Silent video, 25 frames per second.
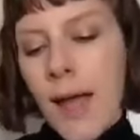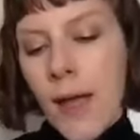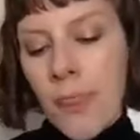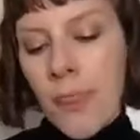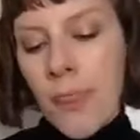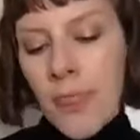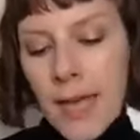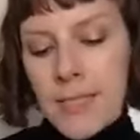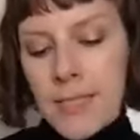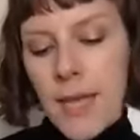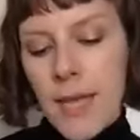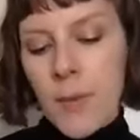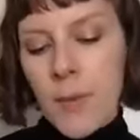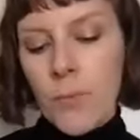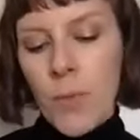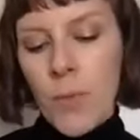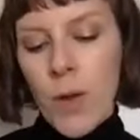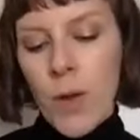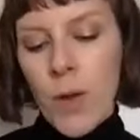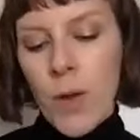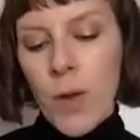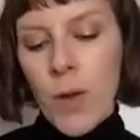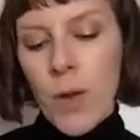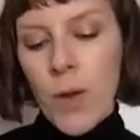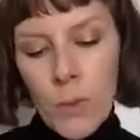And that's then
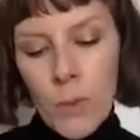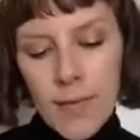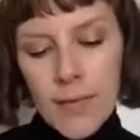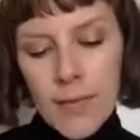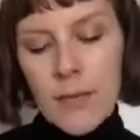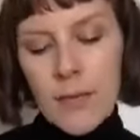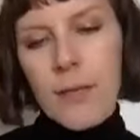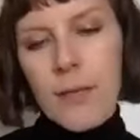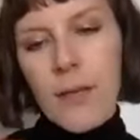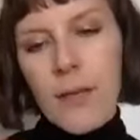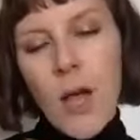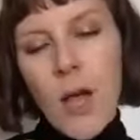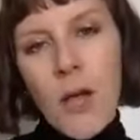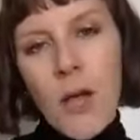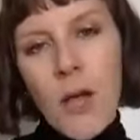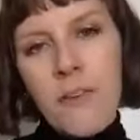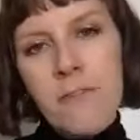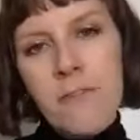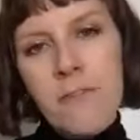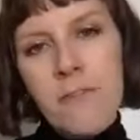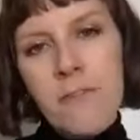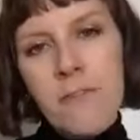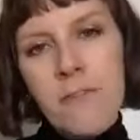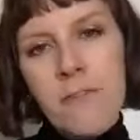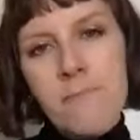where we
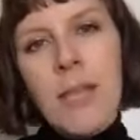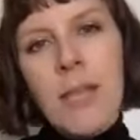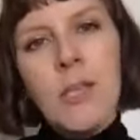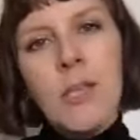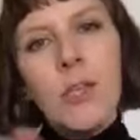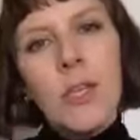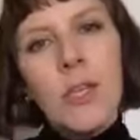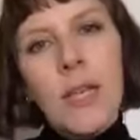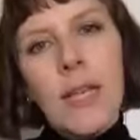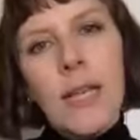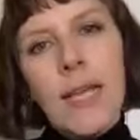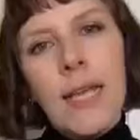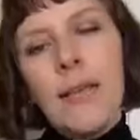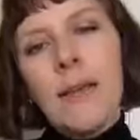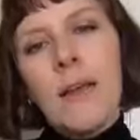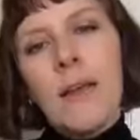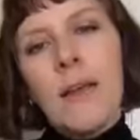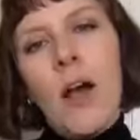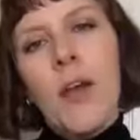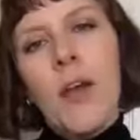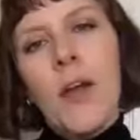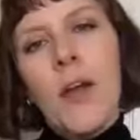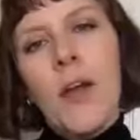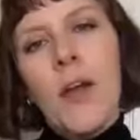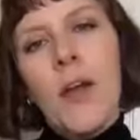kind of
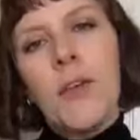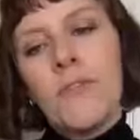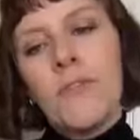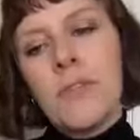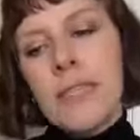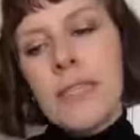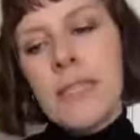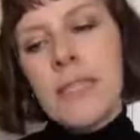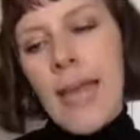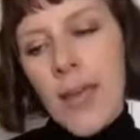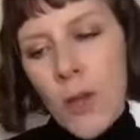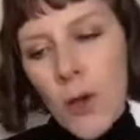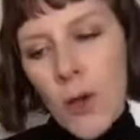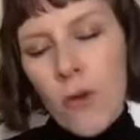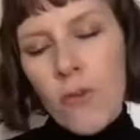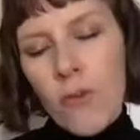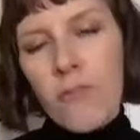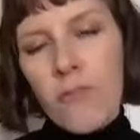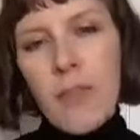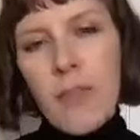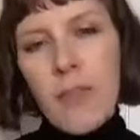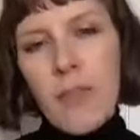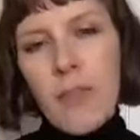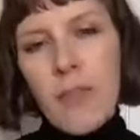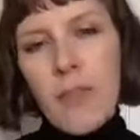manually kind of take
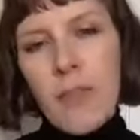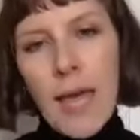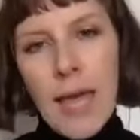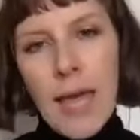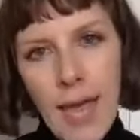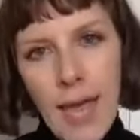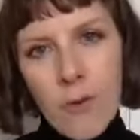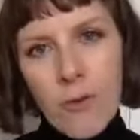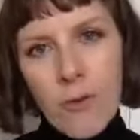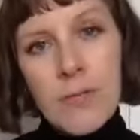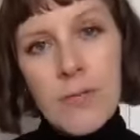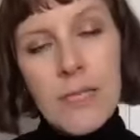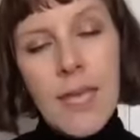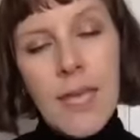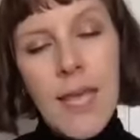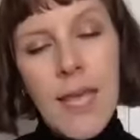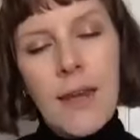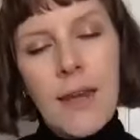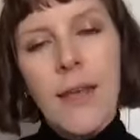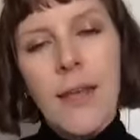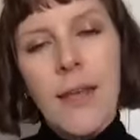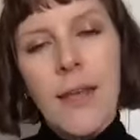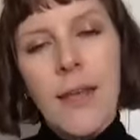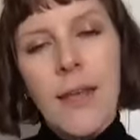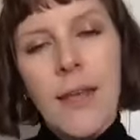off that layer of
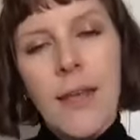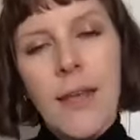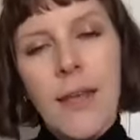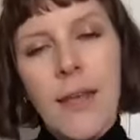skin.